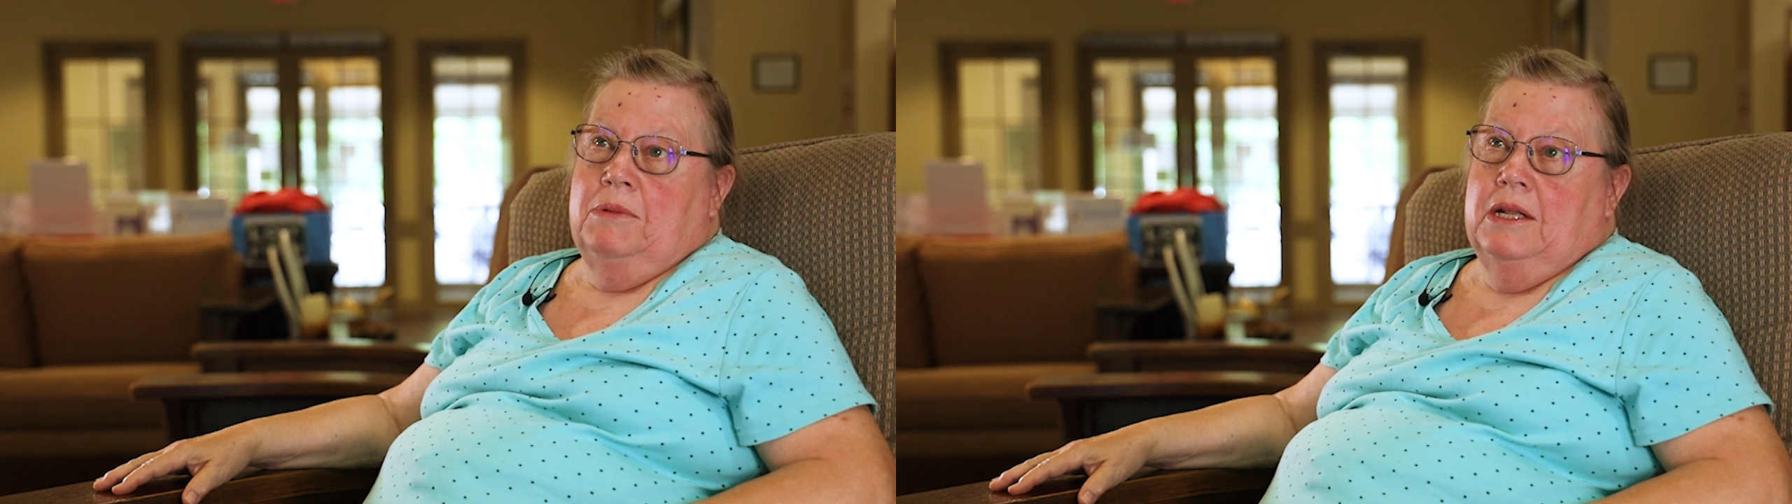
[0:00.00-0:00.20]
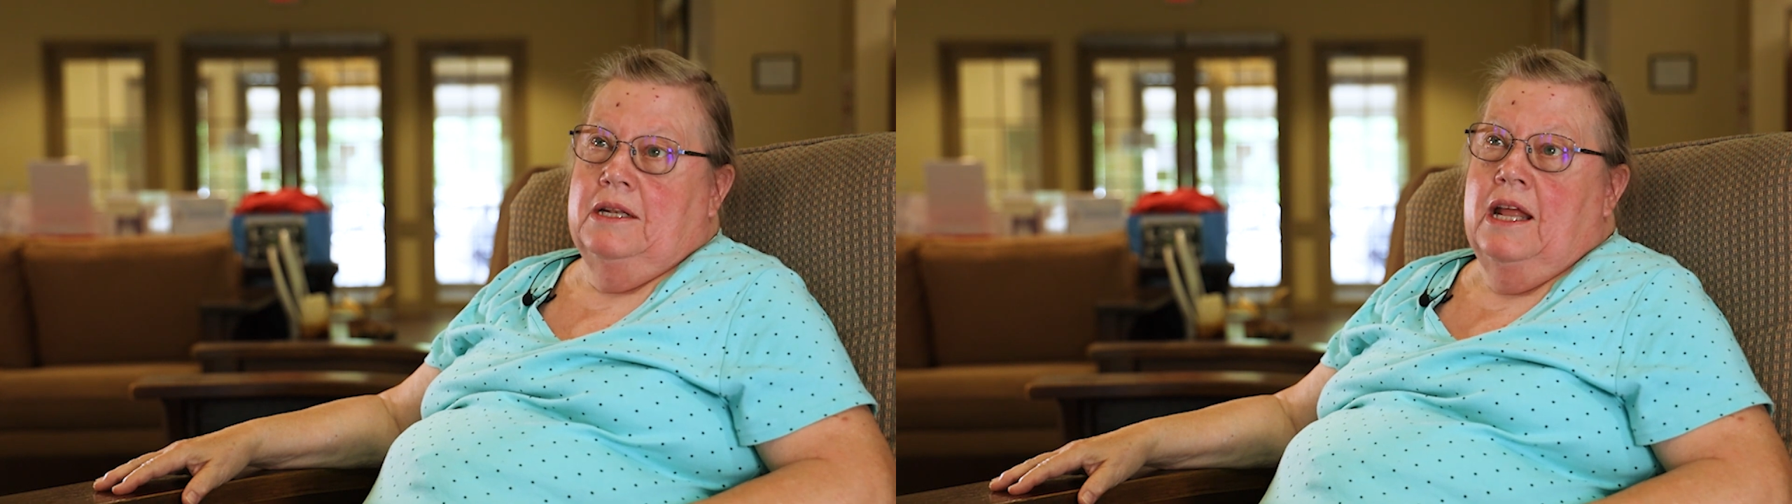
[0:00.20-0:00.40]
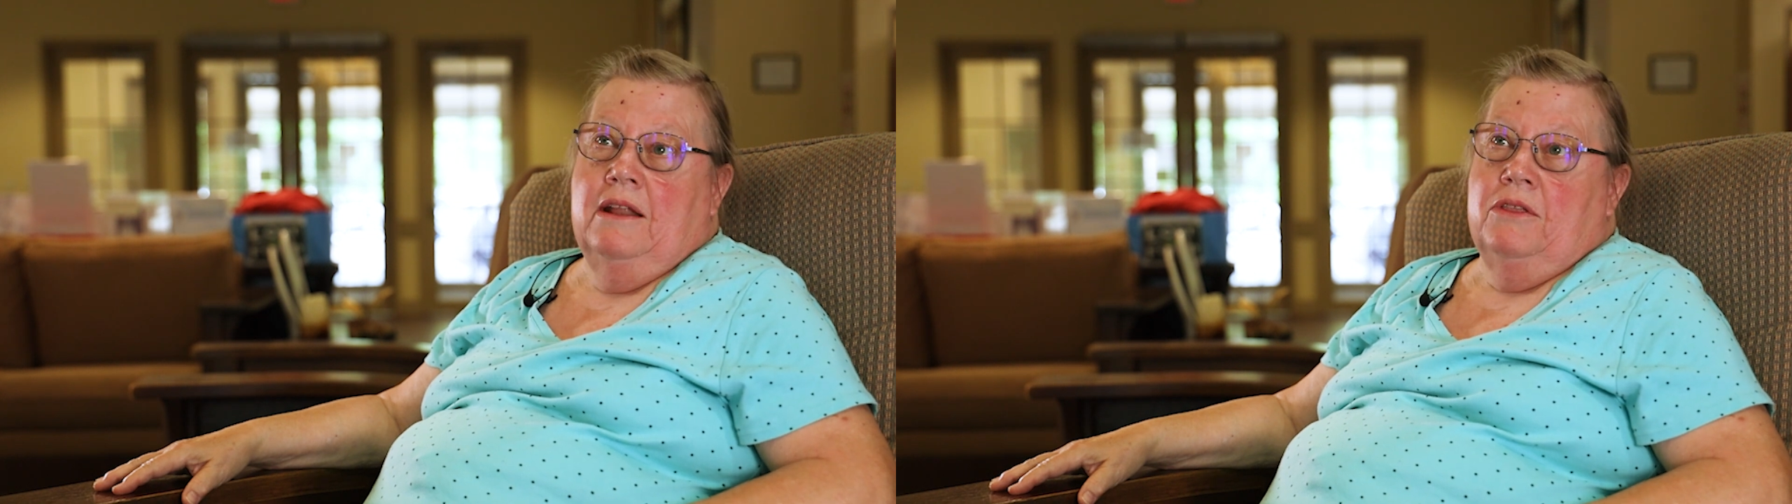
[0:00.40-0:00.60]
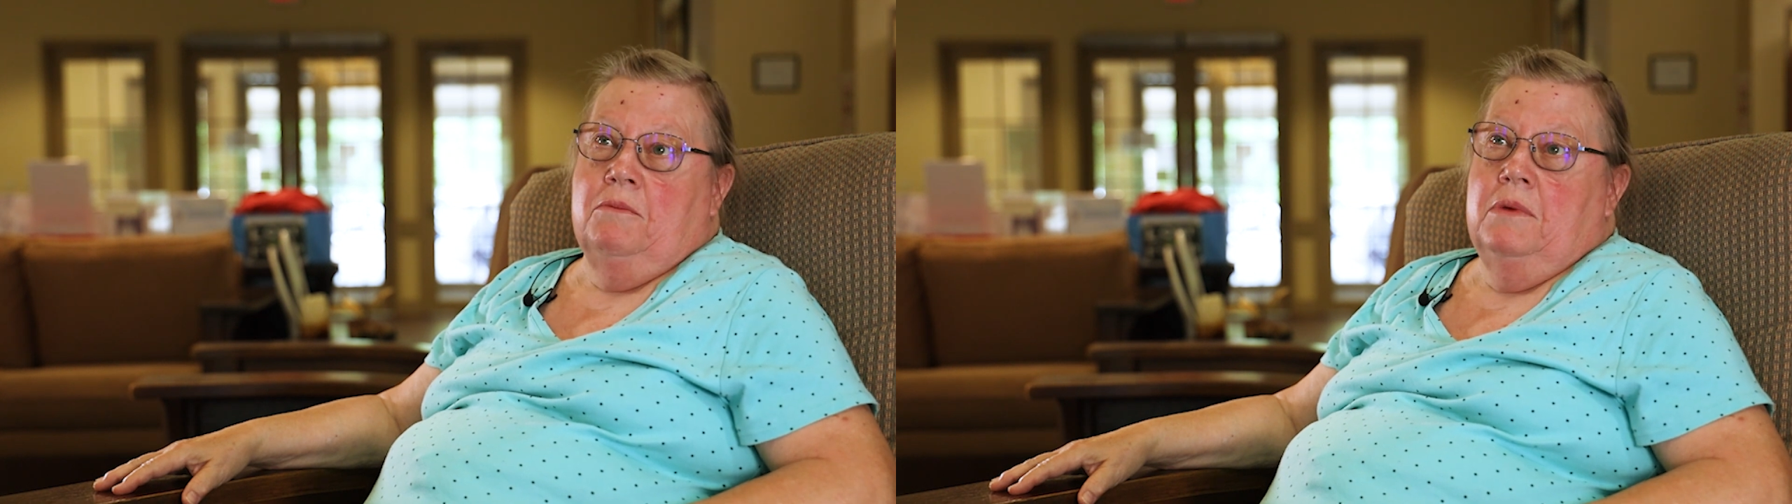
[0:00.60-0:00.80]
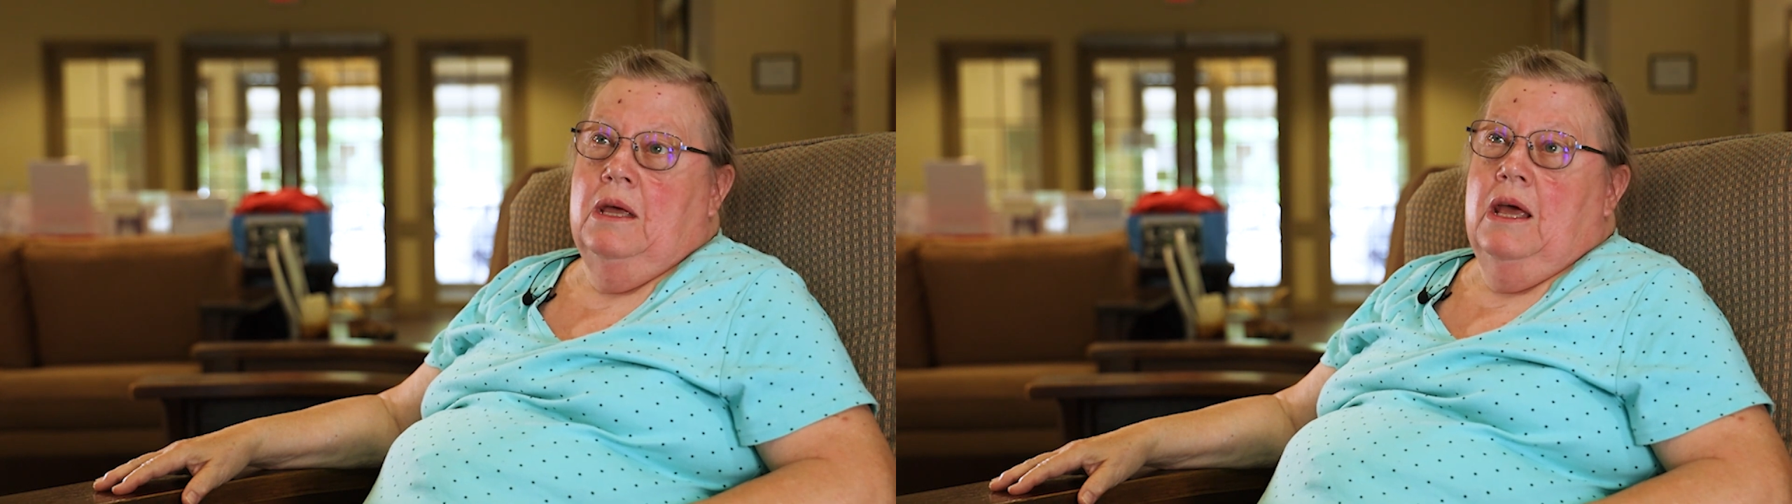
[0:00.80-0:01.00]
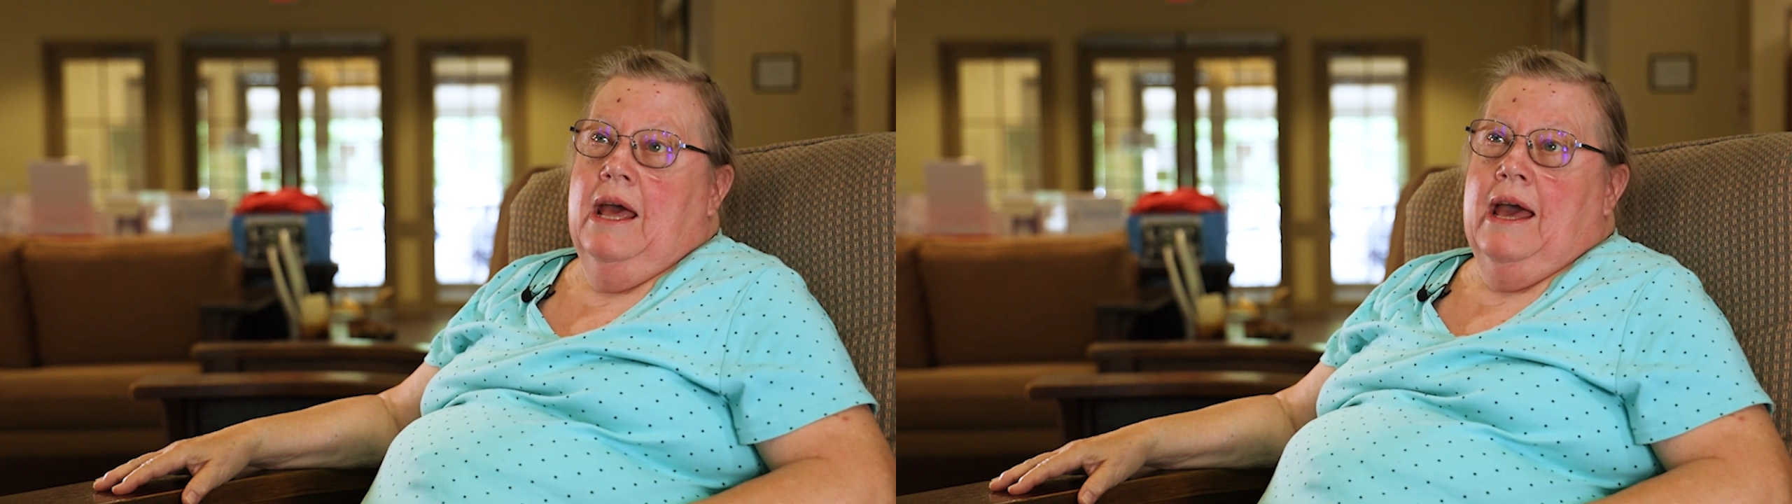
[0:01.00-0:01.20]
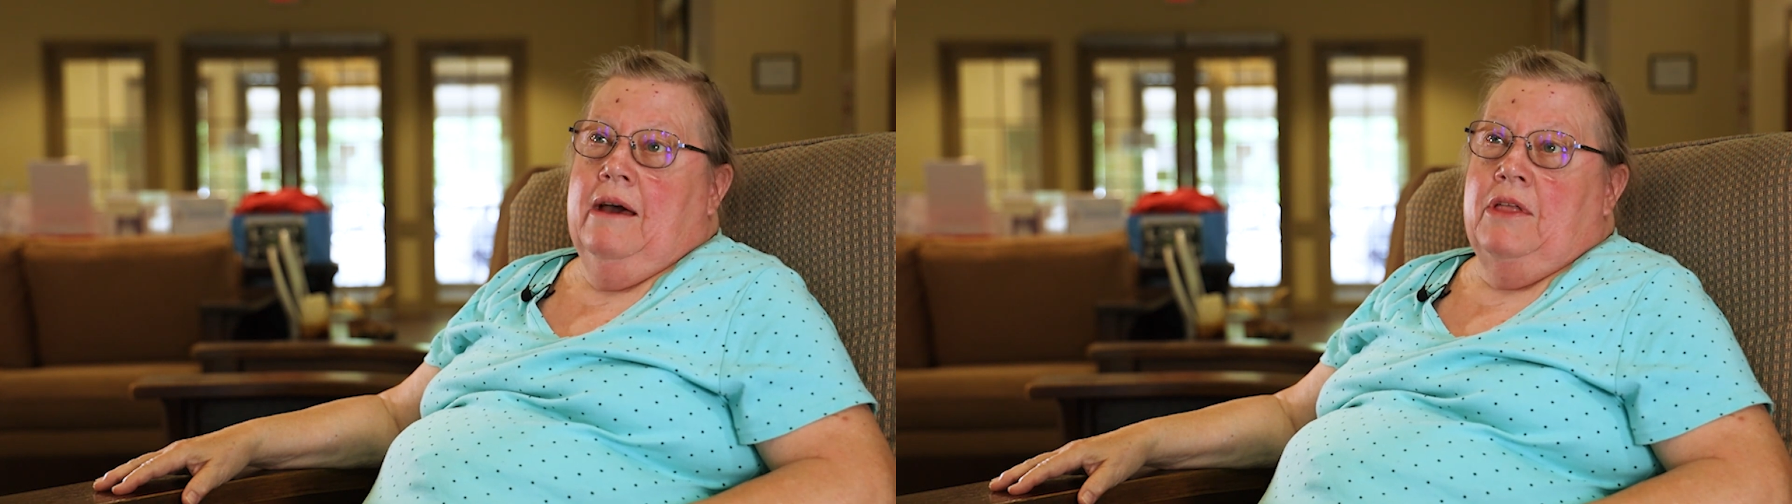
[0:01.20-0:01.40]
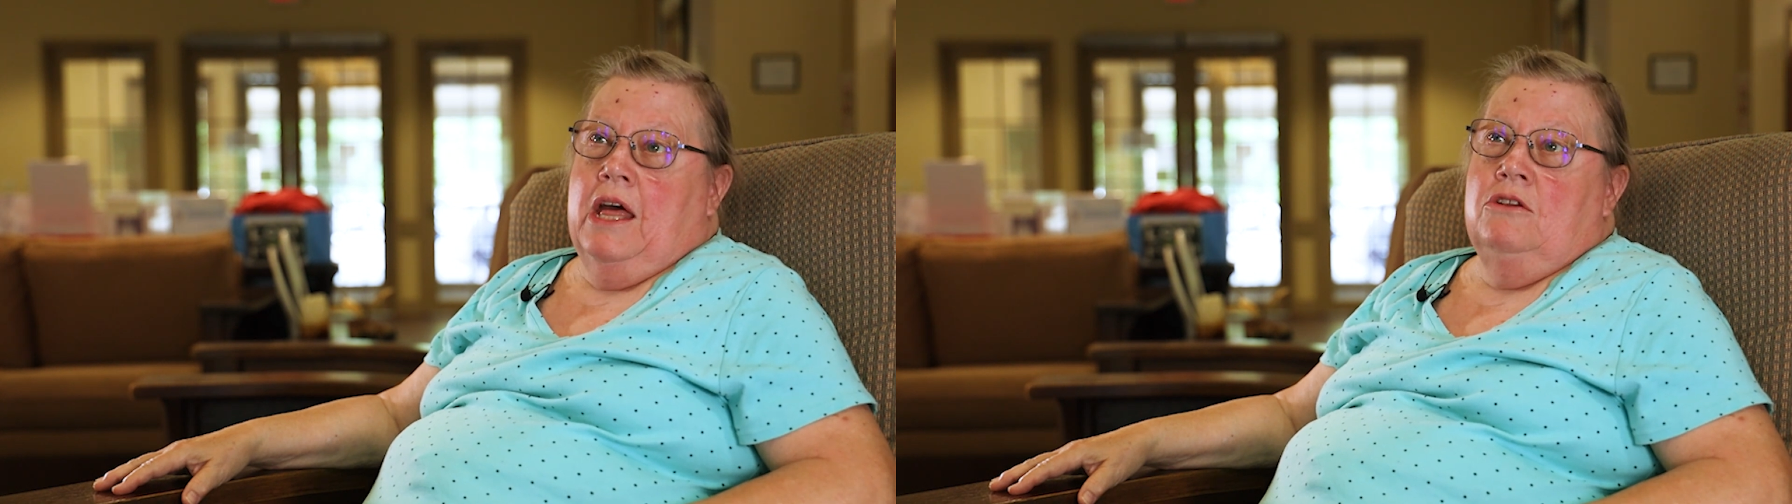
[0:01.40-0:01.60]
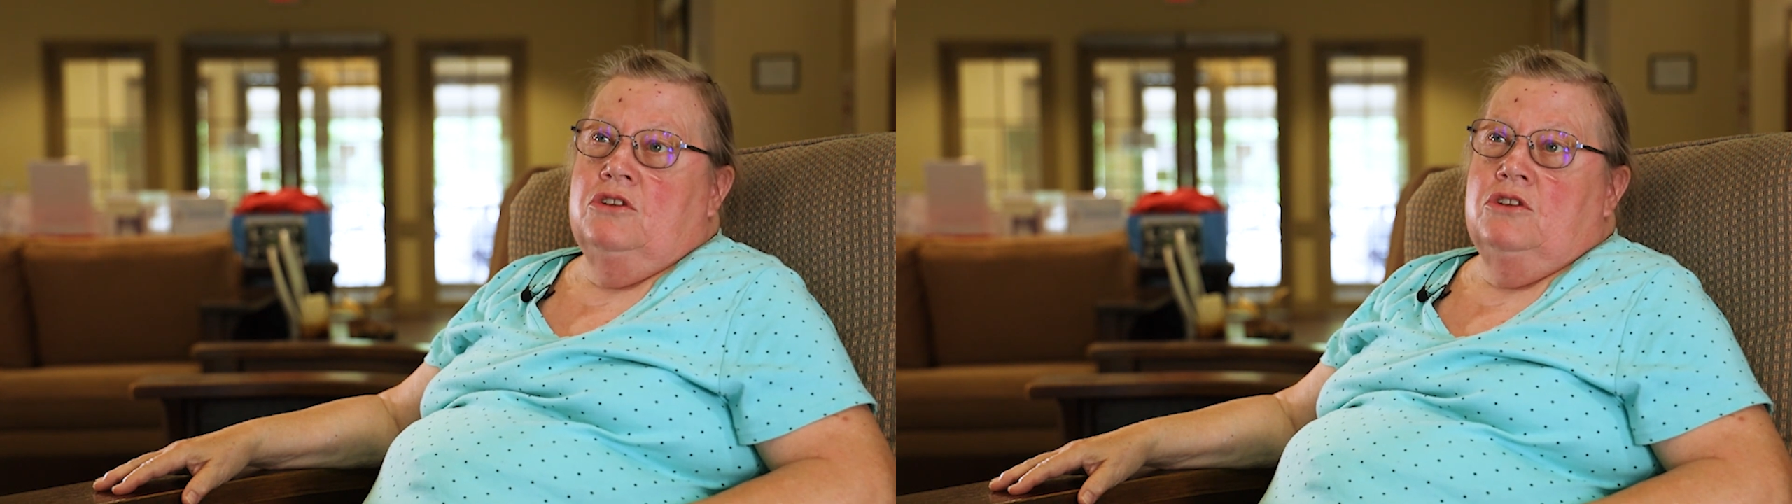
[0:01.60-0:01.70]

but none of them have that.